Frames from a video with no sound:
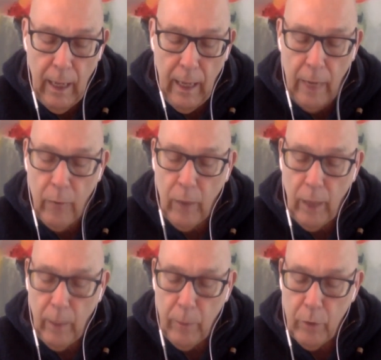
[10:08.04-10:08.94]
And I will
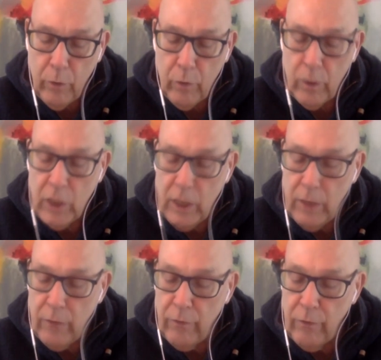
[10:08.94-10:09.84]
help you to
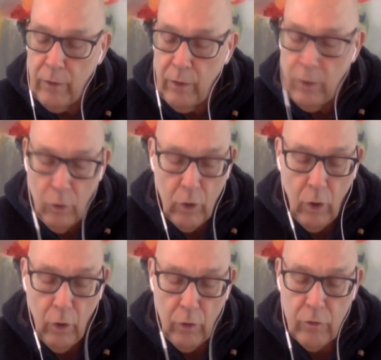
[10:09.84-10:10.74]
achieve your
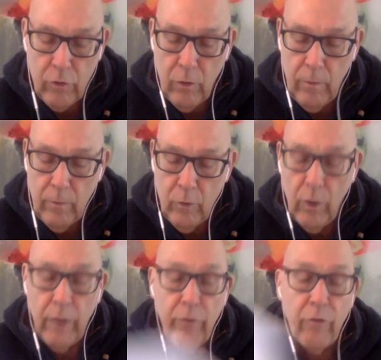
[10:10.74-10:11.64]
goals, to
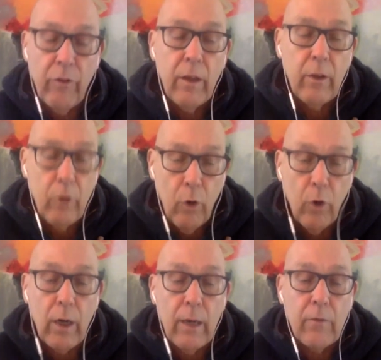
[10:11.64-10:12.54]
live
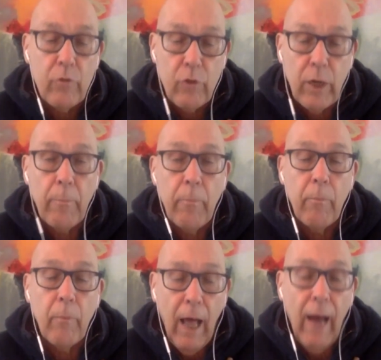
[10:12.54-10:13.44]
your dream
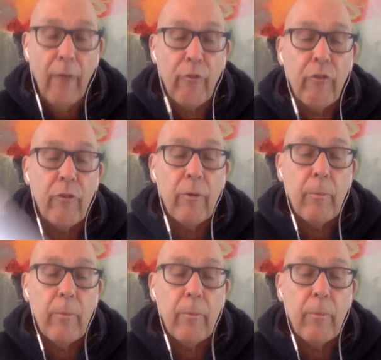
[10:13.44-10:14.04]
life.